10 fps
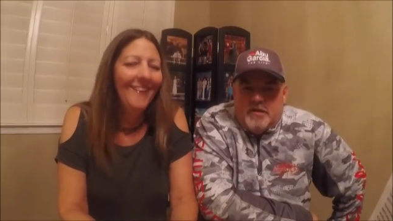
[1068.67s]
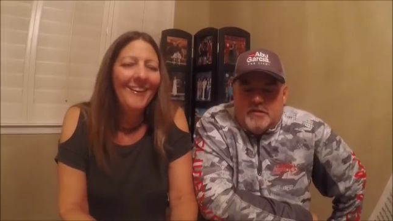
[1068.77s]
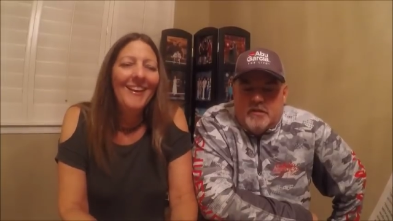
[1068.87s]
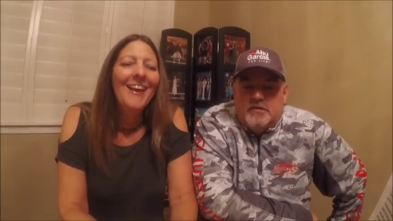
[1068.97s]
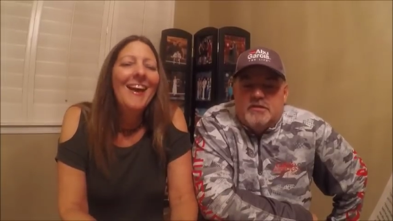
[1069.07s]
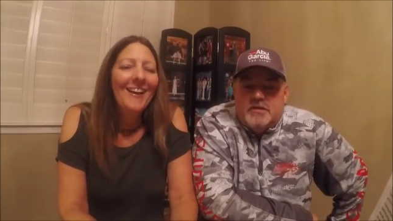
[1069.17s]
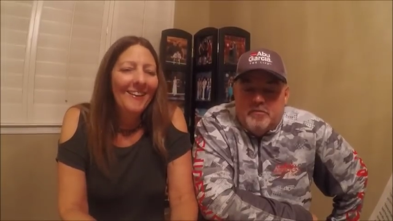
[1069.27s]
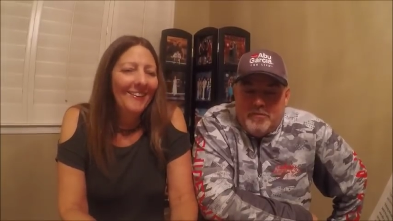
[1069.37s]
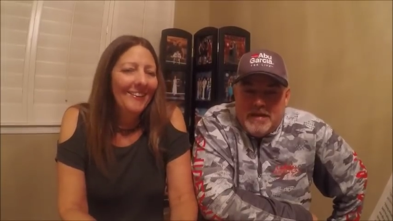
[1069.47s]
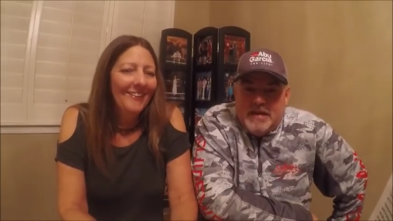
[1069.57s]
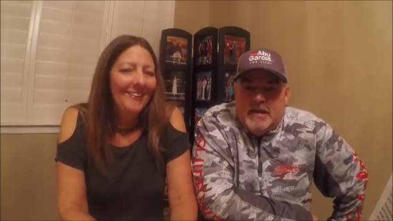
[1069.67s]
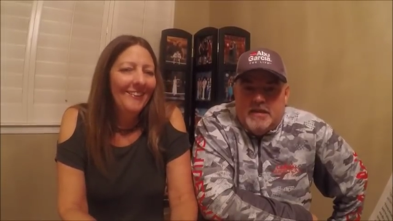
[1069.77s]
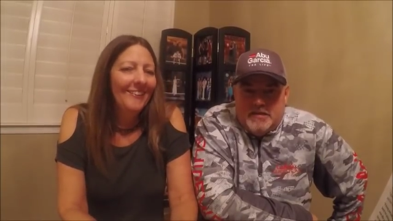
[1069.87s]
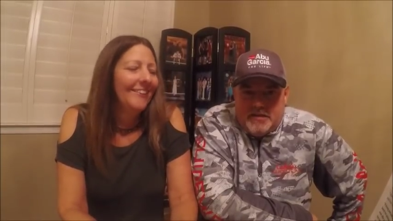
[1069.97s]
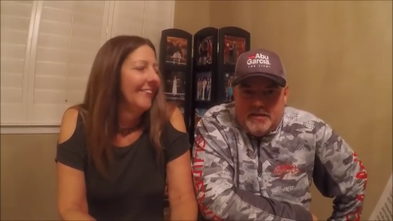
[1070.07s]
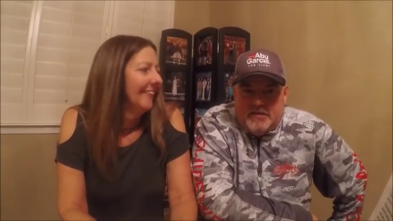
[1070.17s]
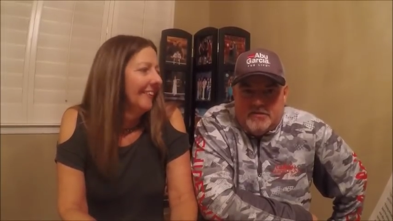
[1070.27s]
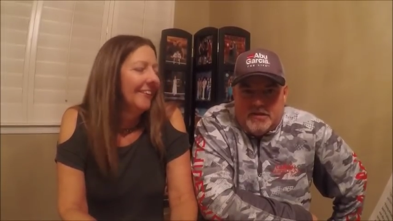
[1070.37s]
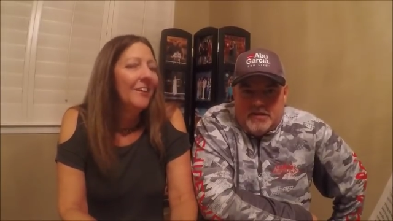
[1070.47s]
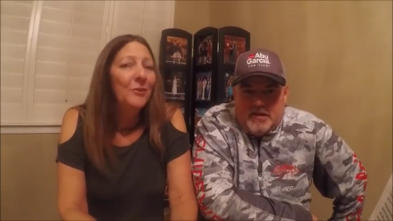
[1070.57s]
Speaker 1: All right. So those are some big deals
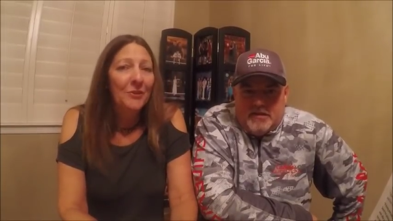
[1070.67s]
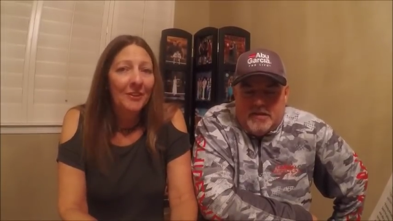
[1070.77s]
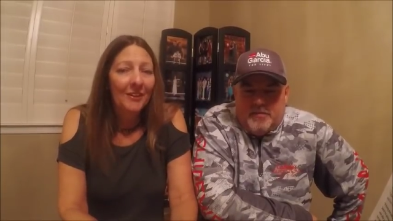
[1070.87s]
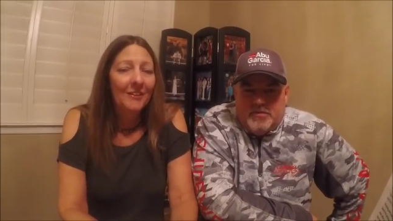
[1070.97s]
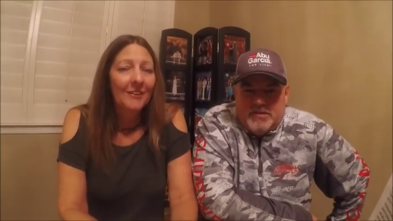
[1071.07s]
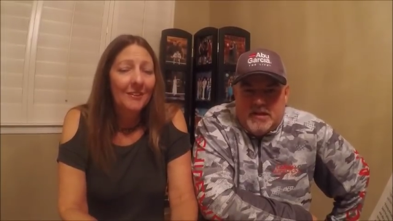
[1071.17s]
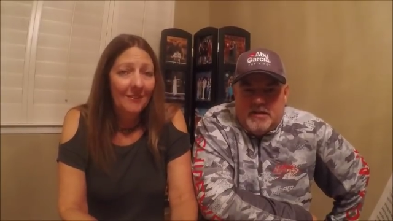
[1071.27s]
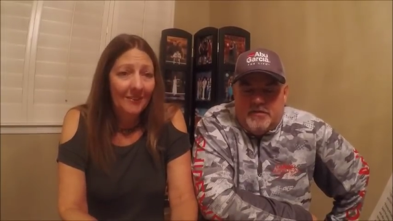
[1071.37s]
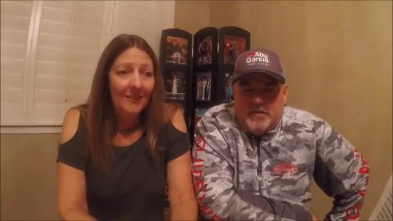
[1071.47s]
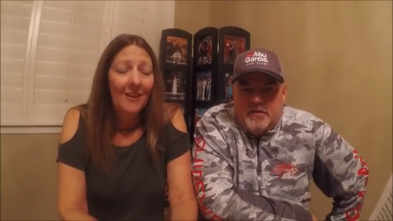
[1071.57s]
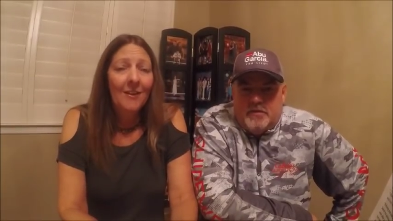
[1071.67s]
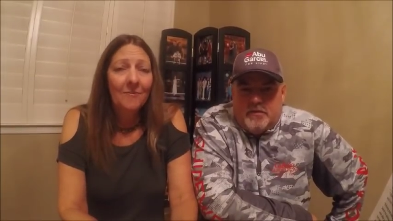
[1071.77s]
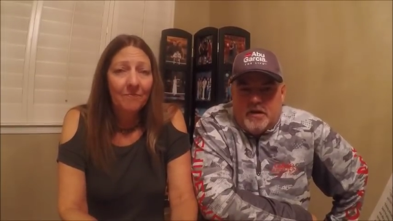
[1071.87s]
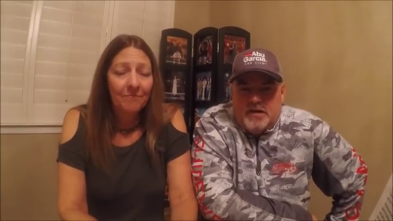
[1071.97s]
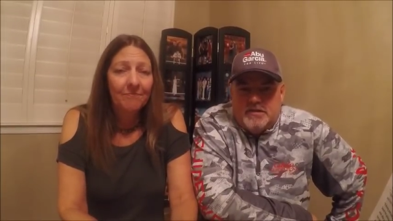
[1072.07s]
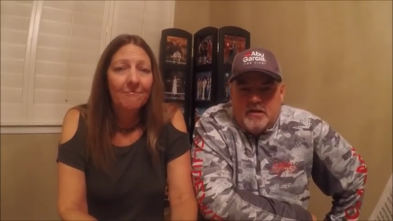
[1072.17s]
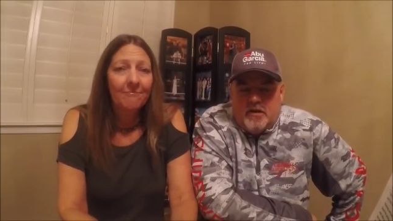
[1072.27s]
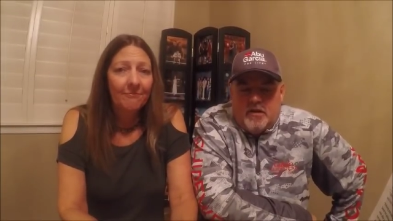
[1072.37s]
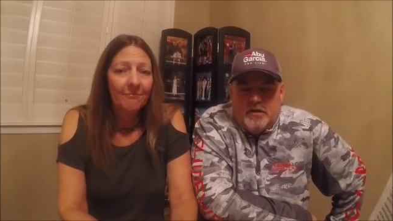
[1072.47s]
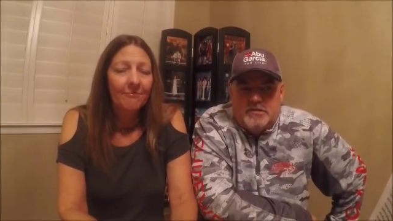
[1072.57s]
right there. 10% if you're doing Yeah. the Verizon
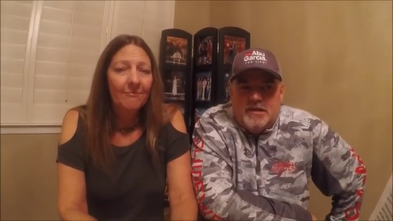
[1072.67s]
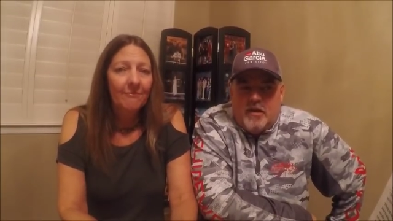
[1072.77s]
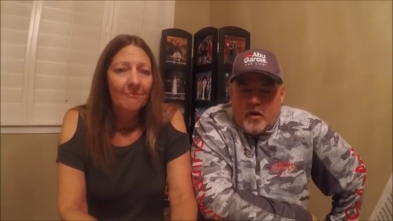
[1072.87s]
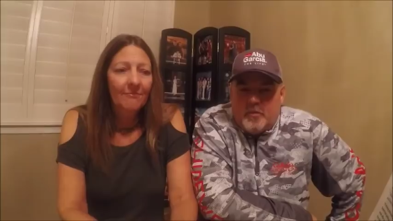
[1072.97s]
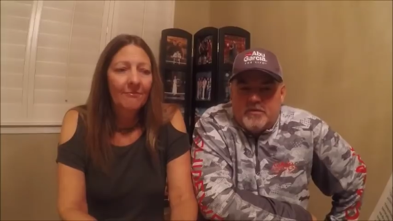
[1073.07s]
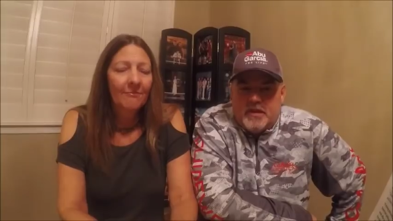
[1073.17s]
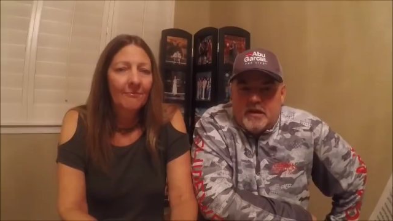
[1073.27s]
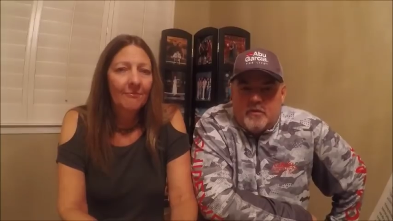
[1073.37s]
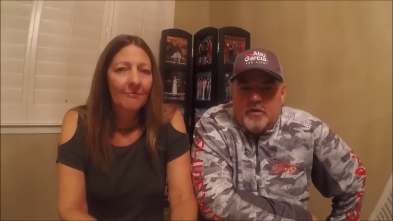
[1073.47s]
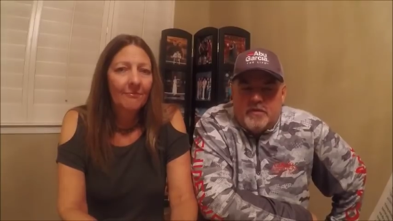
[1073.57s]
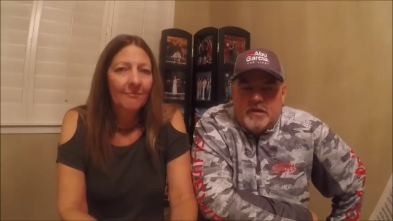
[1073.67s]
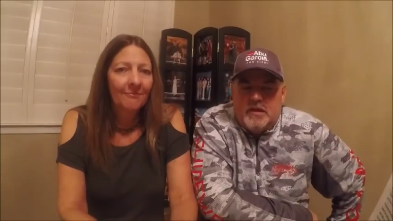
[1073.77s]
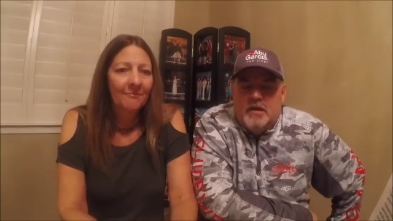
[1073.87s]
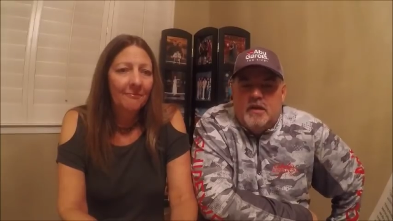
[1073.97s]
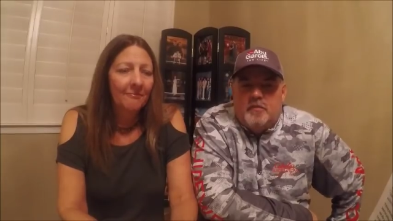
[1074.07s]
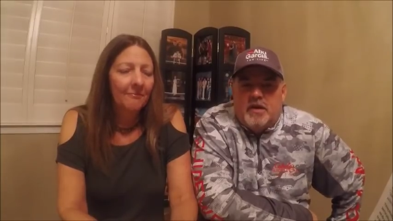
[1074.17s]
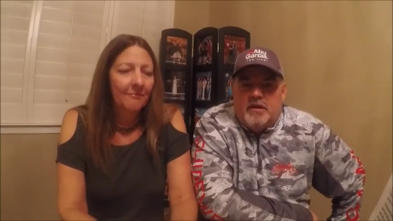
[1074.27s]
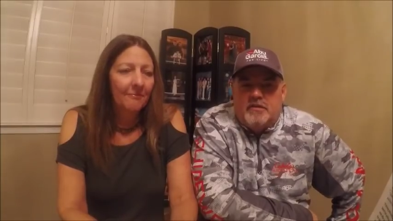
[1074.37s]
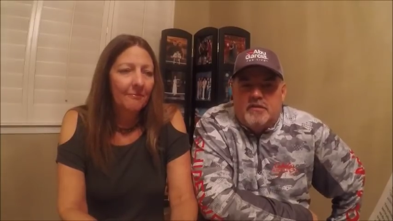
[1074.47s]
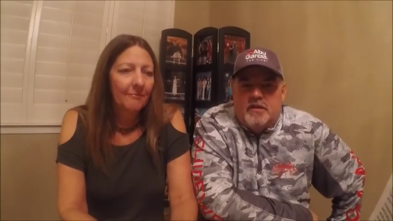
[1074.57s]
cards and almost that equivalent by
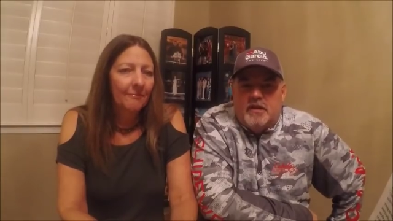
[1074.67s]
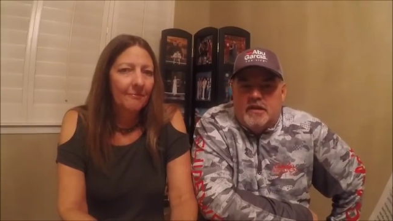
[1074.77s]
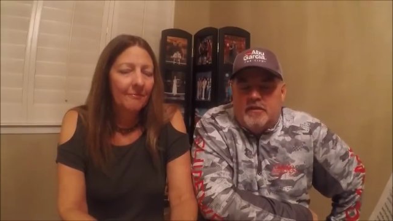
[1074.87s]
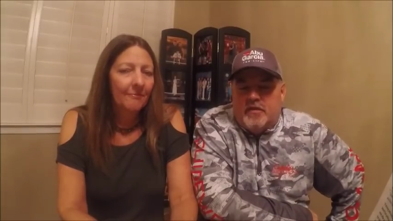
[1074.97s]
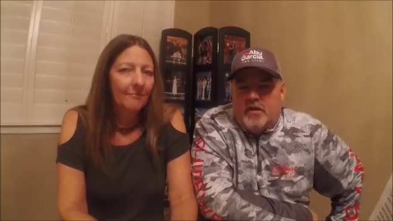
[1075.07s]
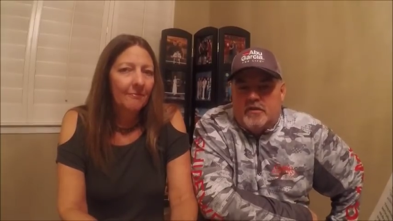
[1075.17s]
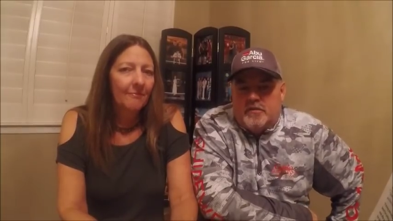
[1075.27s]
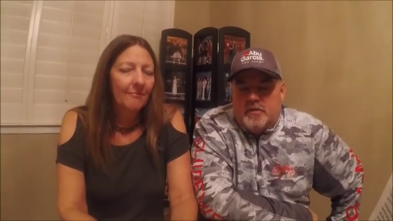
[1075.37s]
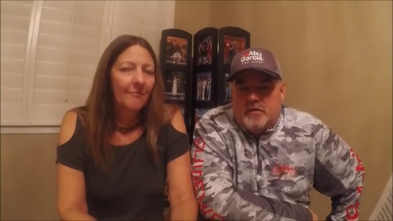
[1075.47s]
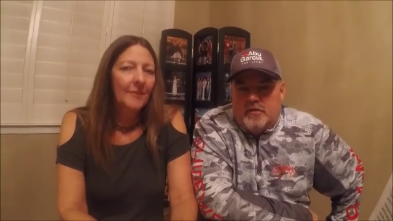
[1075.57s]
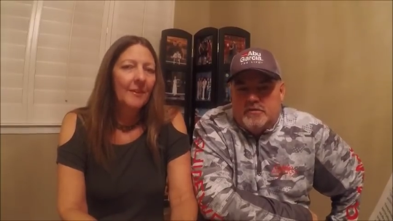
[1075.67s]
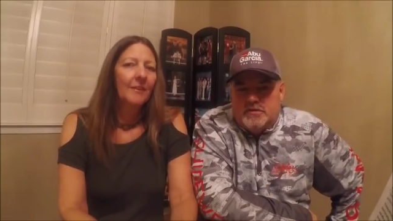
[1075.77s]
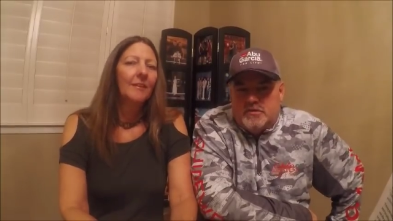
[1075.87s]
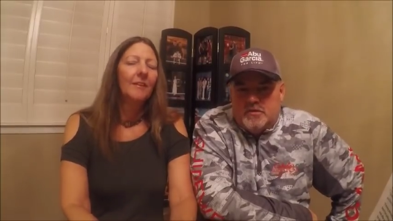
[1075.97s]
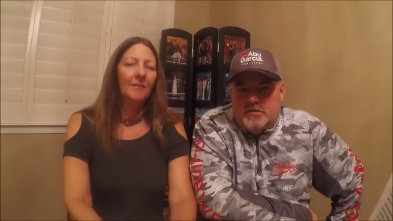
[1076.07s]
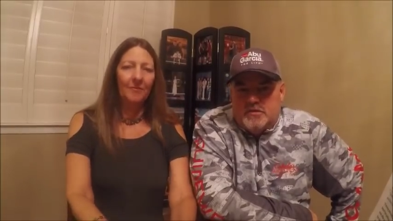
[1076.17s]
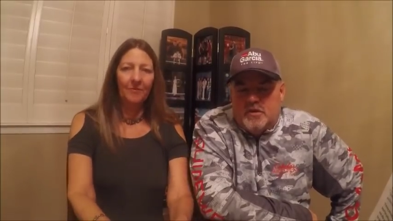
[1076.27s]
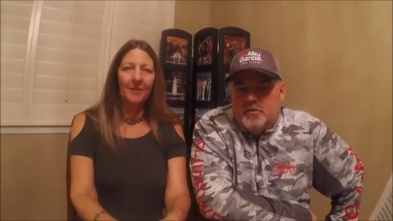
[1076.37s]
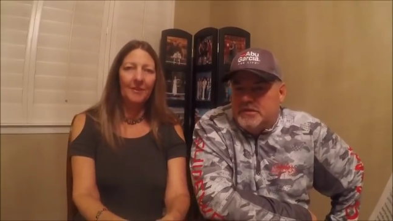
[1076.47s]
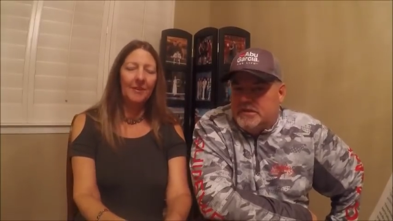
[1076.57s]
using uh, gift cards from the grocery stores.
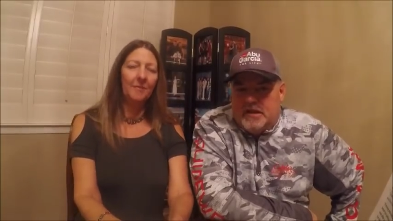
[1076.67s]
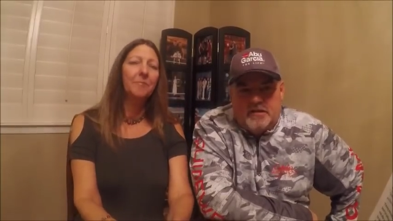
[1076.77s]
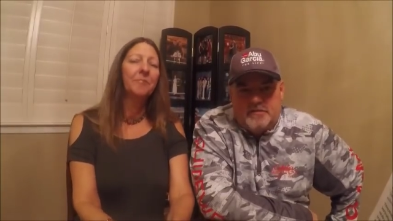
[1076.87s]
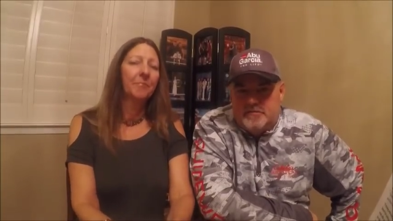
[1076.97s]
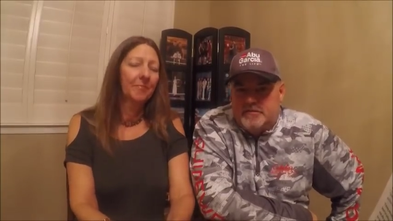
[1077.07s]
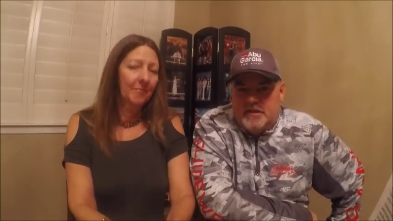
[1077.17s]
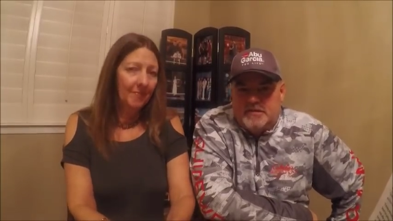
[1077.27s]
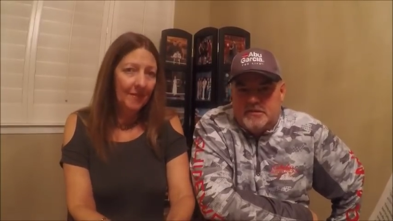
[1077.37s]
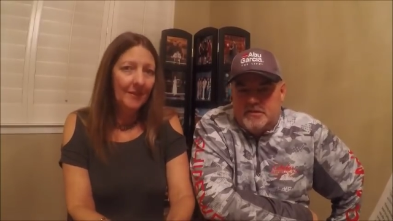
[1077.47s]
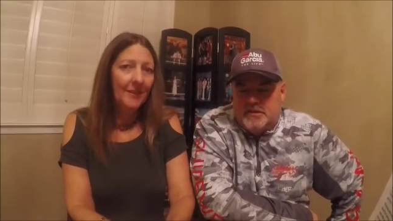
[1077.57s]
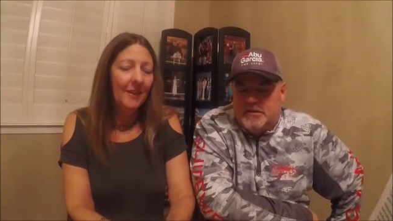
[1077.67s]
Don't miss that. That's a good